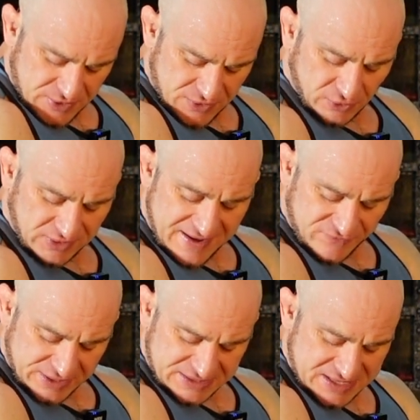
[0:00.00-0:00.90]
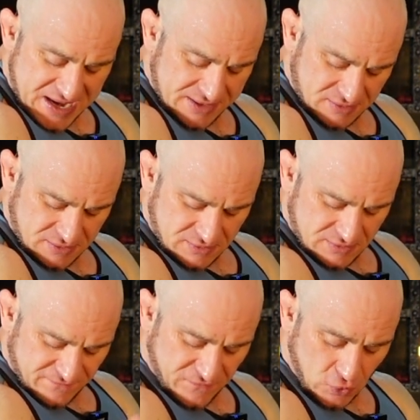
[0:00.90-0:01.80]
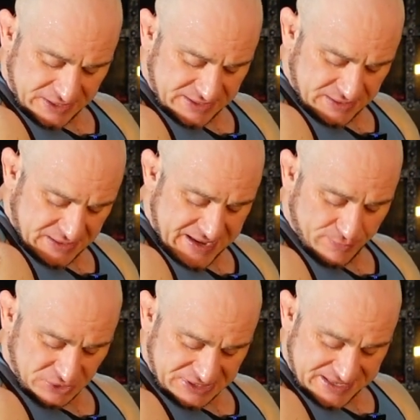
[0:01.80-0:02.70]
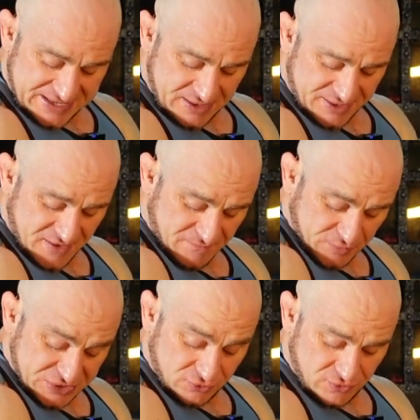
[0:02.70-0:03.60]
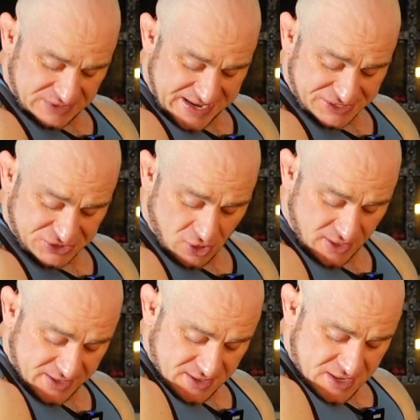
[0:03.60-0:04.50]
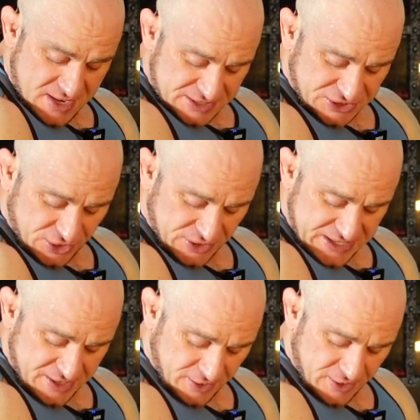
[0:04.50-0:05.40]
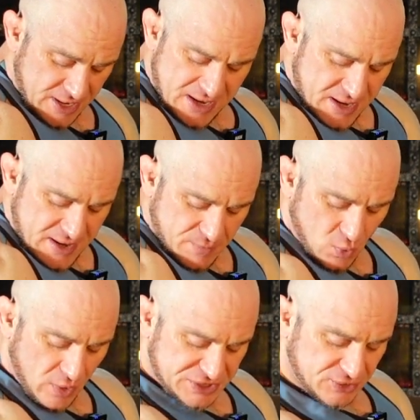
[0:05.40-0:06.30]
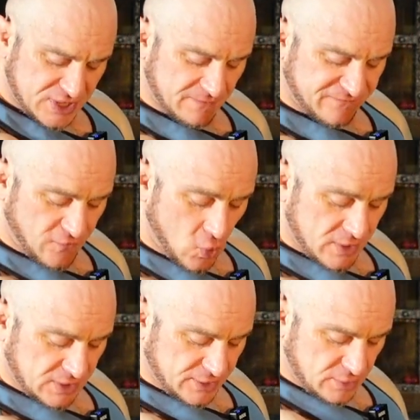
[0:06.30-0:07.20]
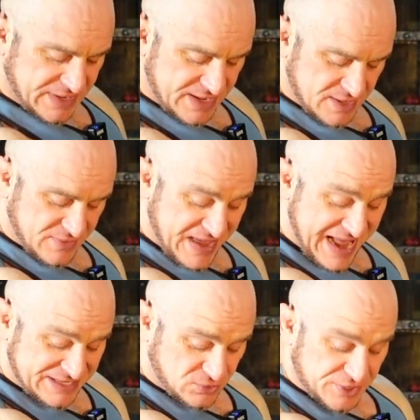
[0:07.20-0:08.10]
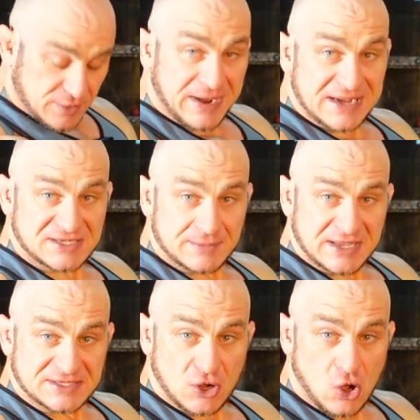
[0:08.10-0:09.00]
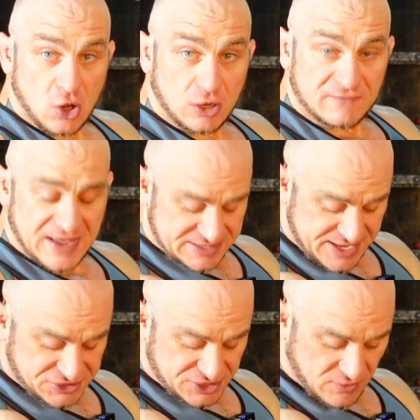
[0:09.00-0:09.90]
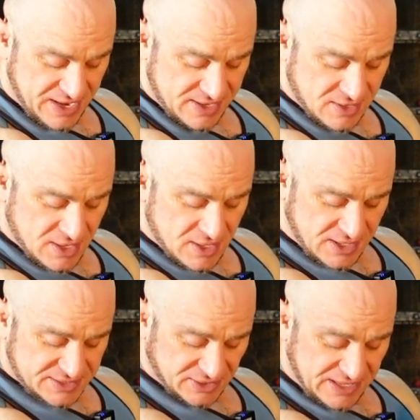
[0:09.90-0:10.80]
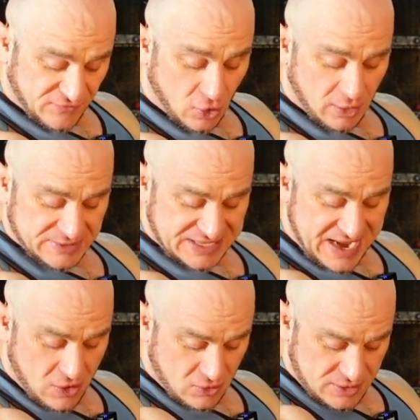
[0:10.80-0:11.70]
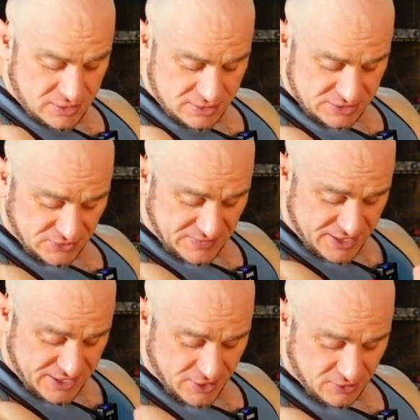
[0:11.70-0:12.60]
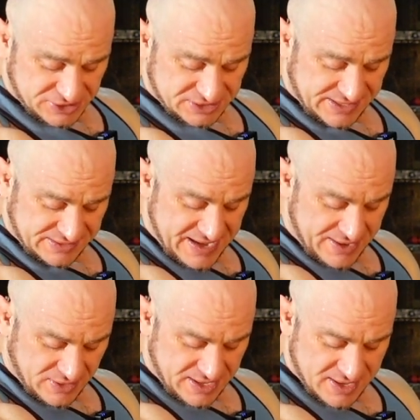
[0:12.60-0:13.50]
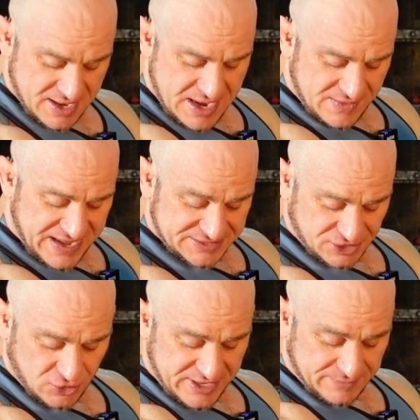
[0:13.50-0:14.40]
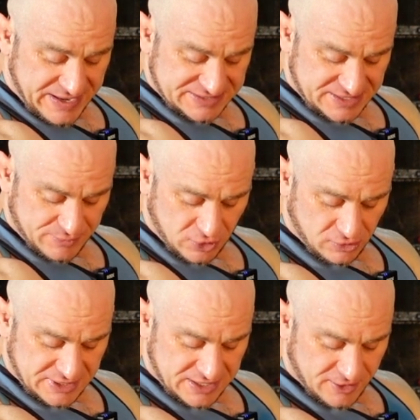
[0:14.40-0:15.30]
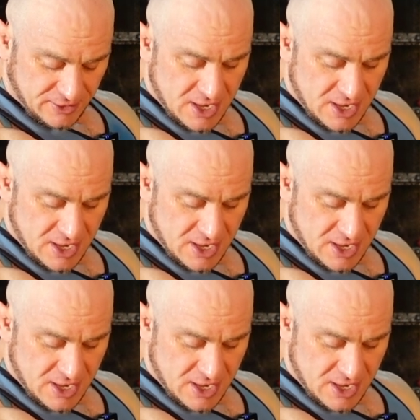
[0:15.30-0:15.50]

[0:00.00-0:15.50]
the lever is not fully able to get enough tension on it, so you're here, but once you come forward a little bit, that's when your bicep gets all of that tension, right? Because the lever arm is out. So there you go, just like that, okay? That's a correct bicep curl here.